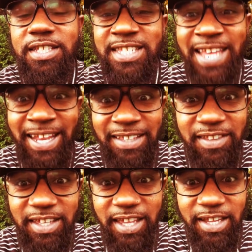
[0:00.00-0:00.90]
telling
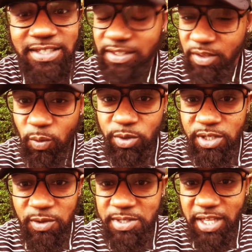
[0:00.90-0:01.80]
the kids that there was
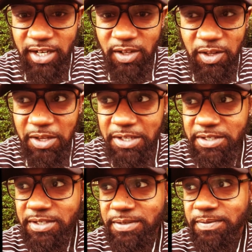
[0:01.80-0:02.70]
no Santa
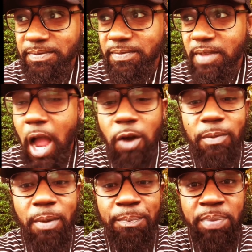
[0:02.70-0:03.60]
Claus. I
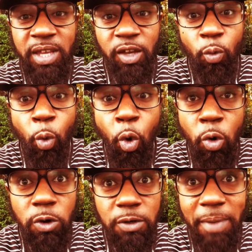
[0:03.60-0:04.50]
remember being
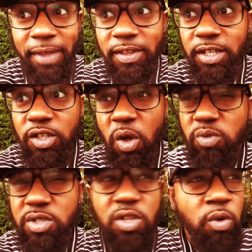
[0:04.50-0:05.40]
warned by the
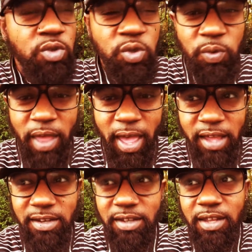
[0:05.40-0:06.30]
adults, don't do that.
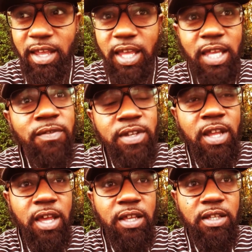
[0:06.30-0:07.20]
Even
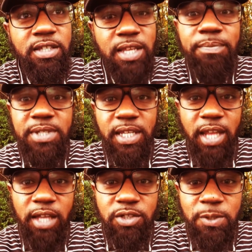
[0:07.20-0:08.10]
some
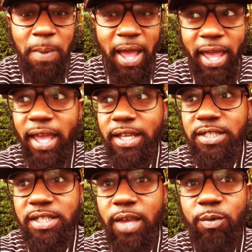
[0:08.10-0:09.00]
teenagers my
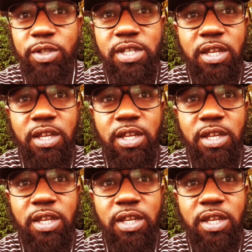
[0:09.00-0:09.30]
age, they would